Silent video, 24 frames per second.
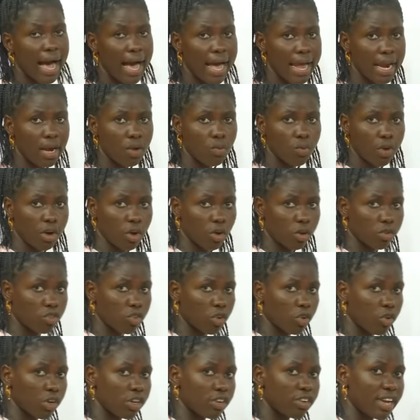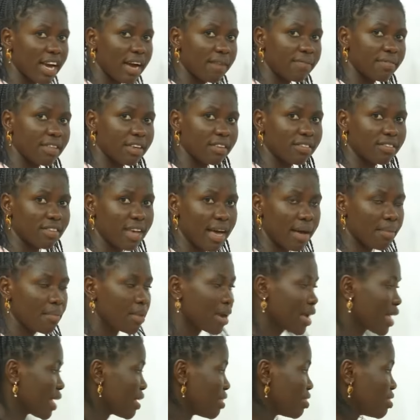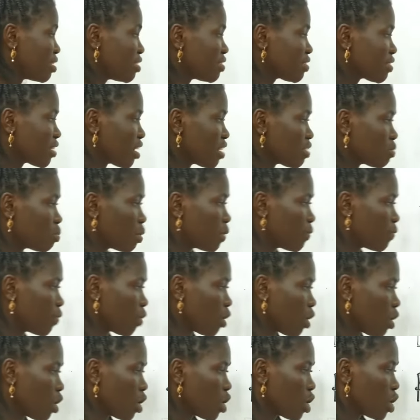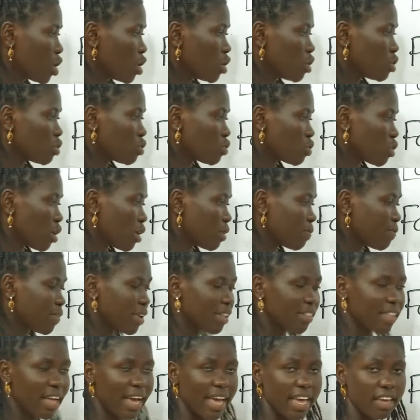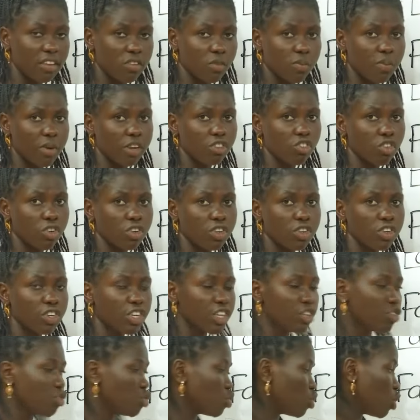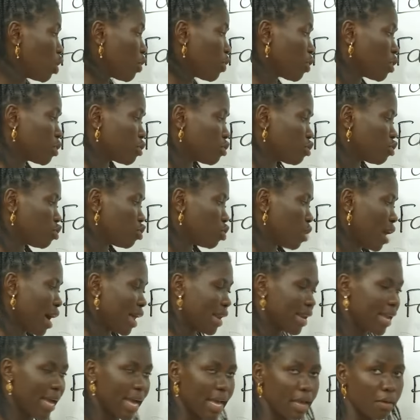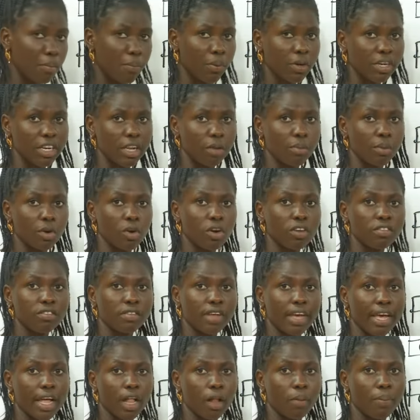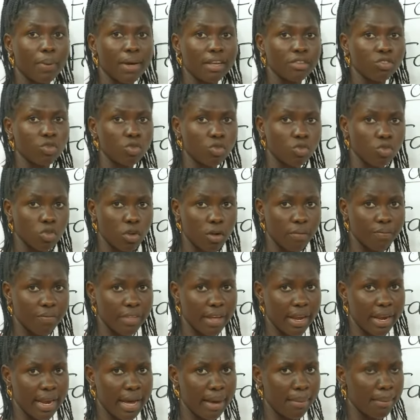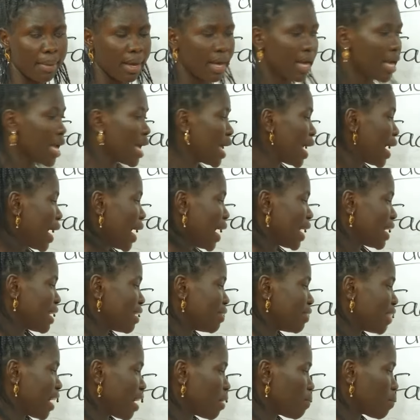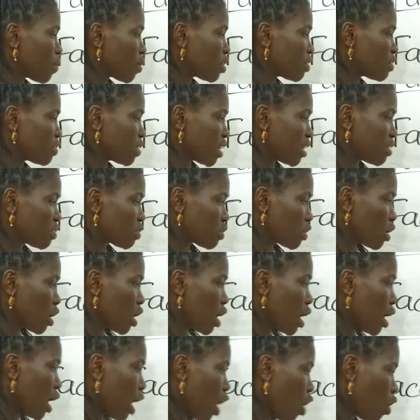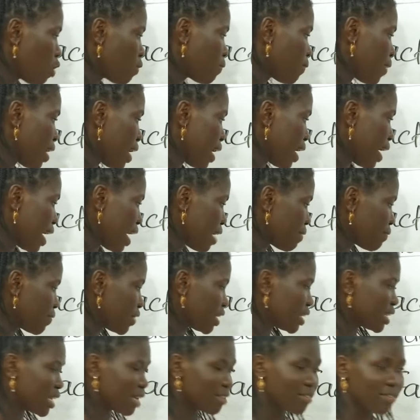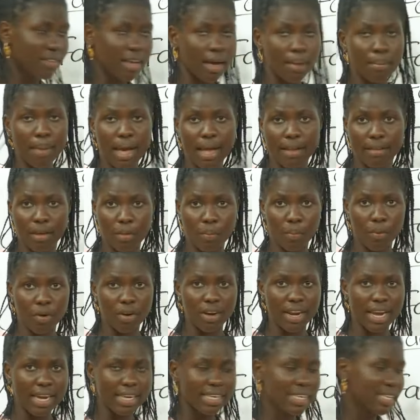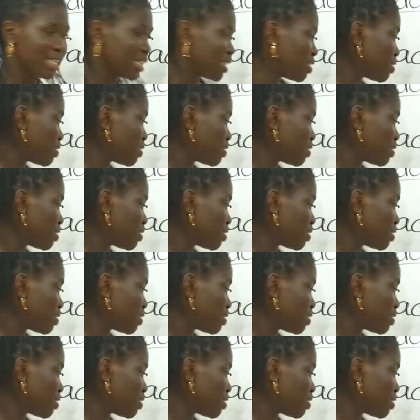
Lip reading: and we are also going to have the sum. In this case, before solving the expression, you need to know those two, and they are important because they help us to solve the number. And in that process of having the sum and the product, in